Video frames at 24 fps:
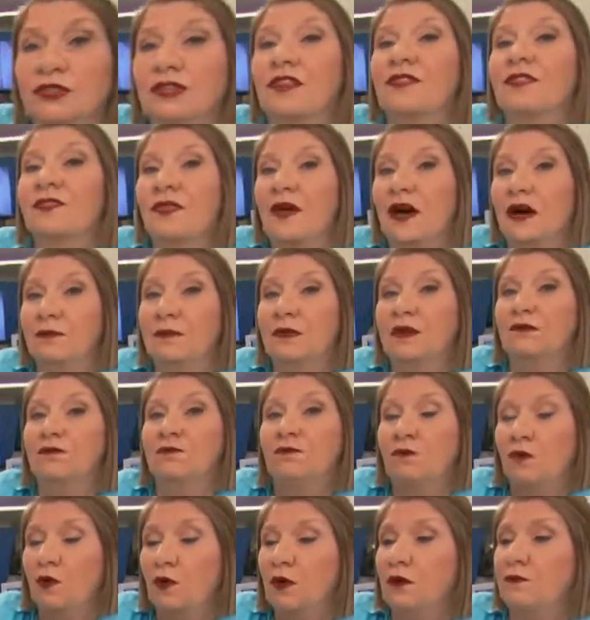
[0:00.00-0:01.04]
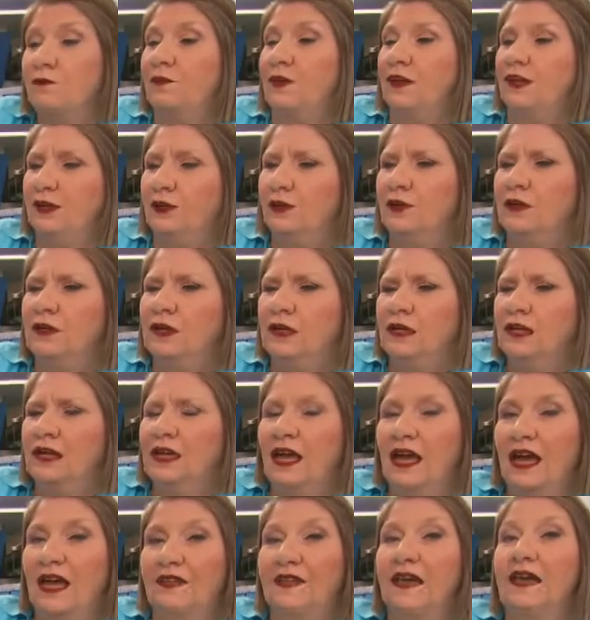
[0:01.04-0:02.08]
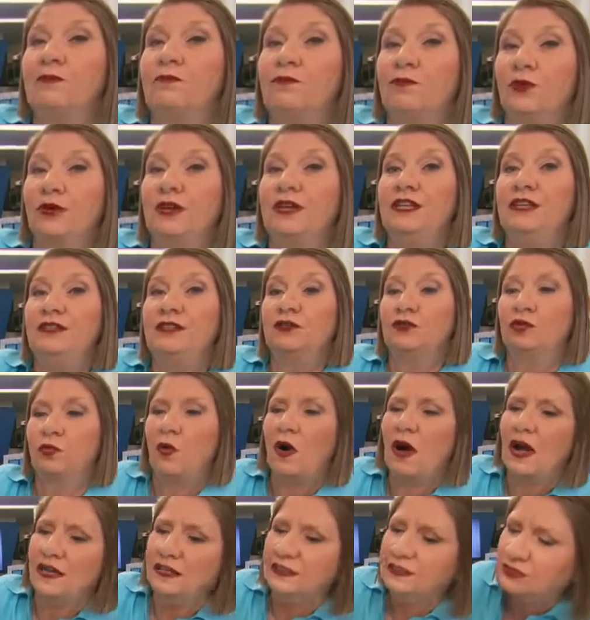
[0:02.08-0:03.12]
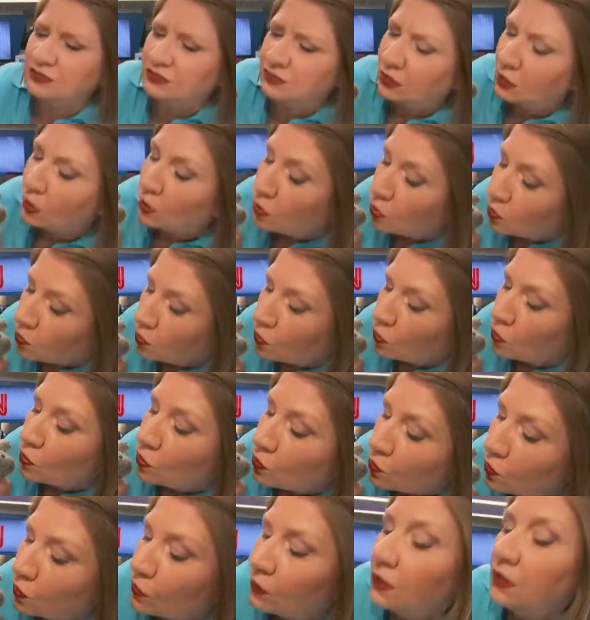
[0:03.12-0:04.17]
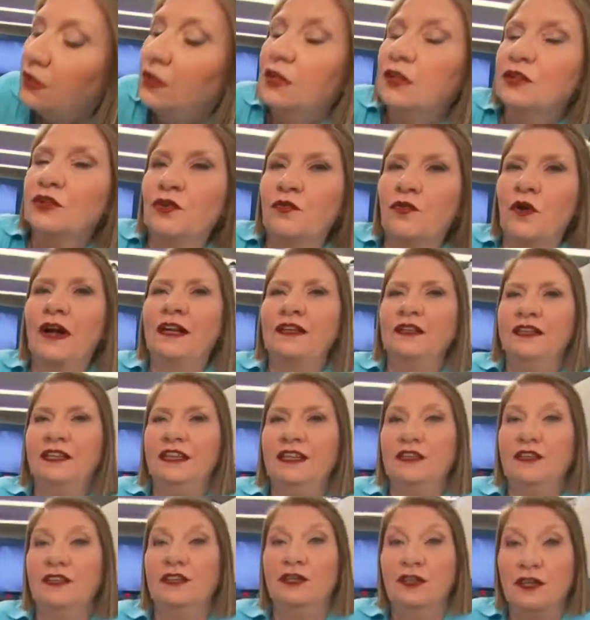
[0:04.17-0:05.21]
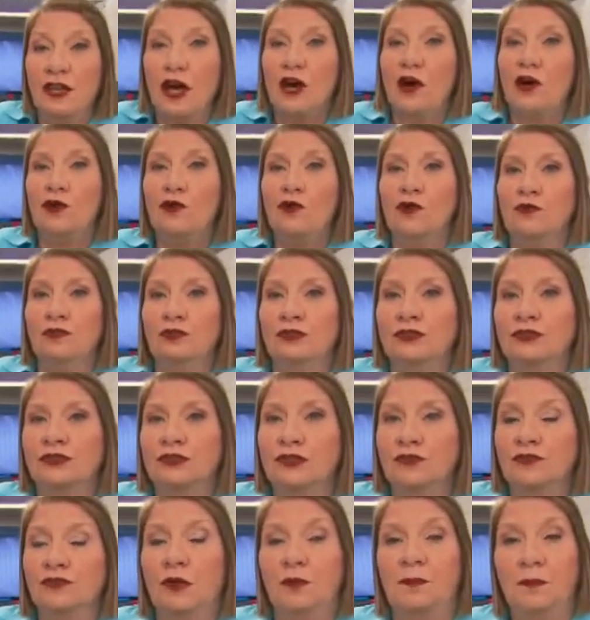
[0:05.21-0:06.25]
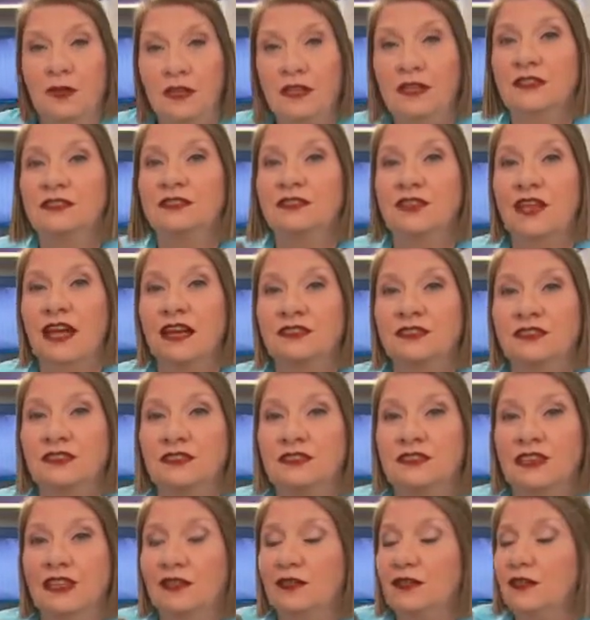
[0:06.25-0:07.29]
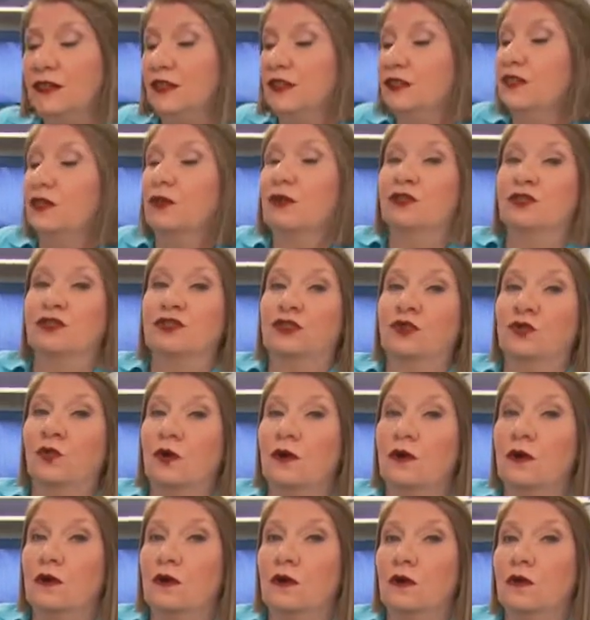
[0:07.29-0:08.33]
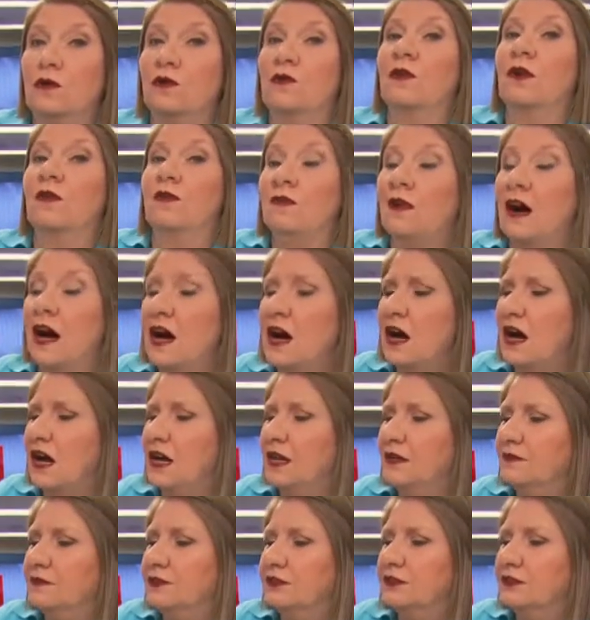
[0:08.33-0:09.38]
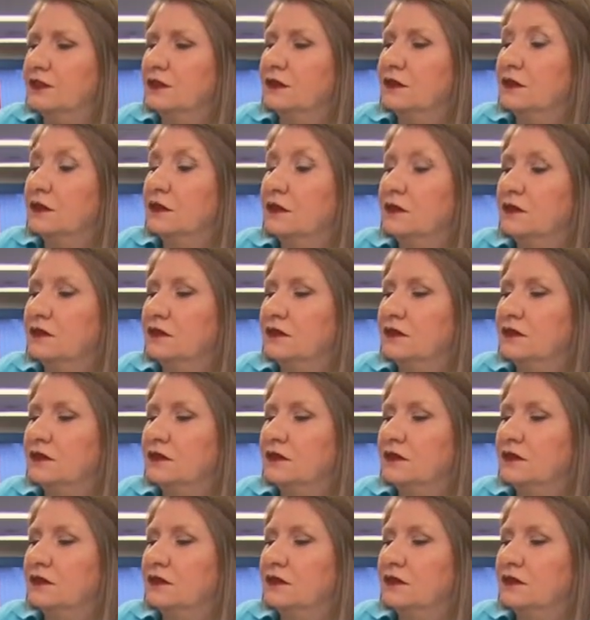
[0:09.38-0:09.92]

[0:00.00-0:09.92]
the thumb and forefinger, and then breathe twice directly into the nose. Repeat as necessary until the squirrel revives. But